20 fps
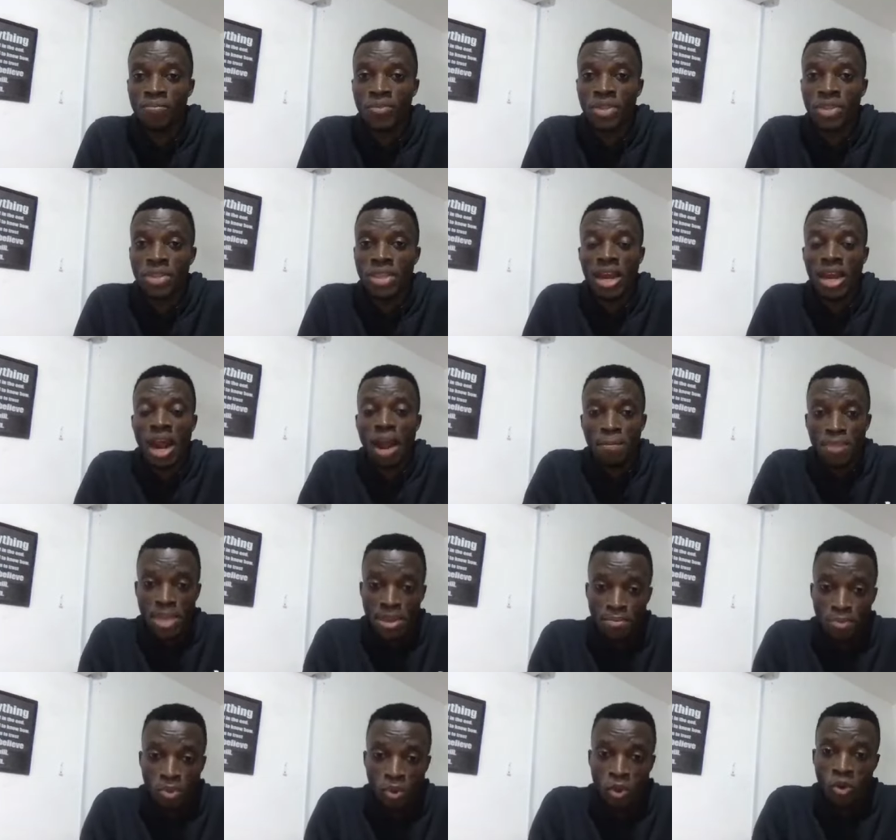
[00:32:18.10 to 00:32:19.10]
There are
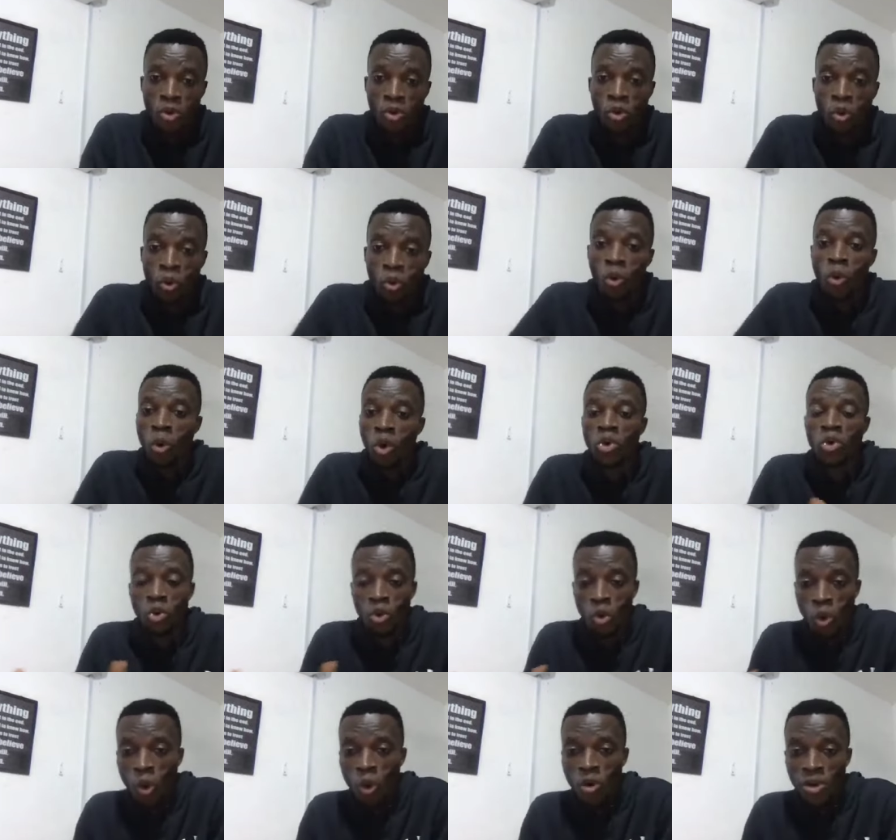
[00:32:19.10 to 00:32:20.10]
people who want to
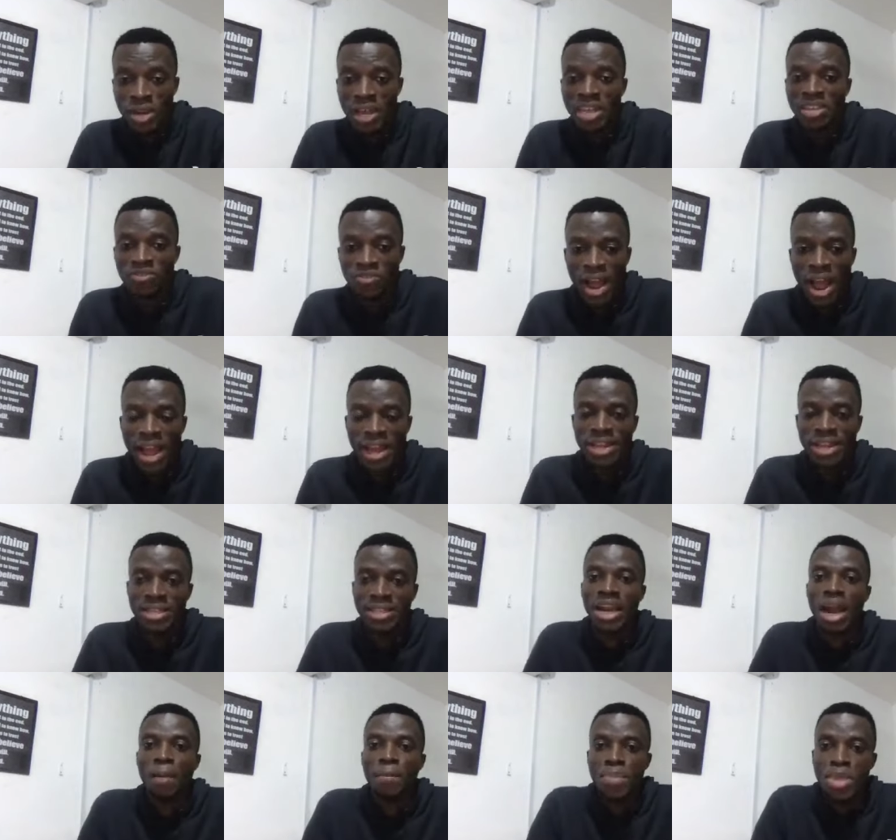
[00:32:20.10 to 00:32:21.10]
go, that's fine.
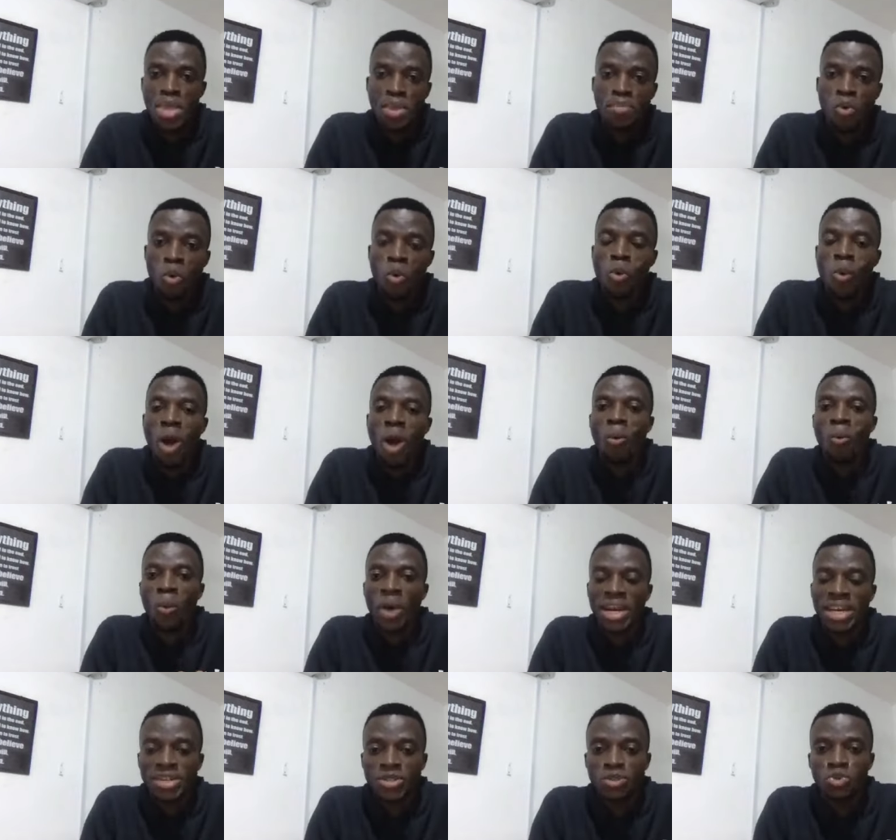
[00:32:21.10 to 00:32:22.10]
There are people who are
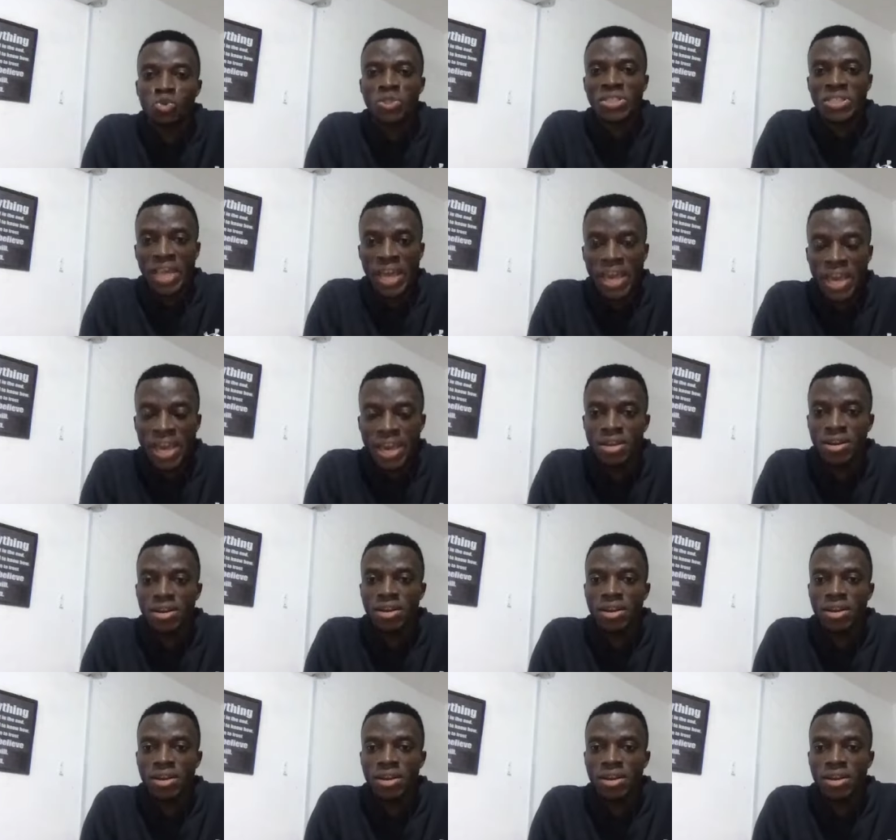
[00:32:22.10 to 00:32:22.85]
willing to stay.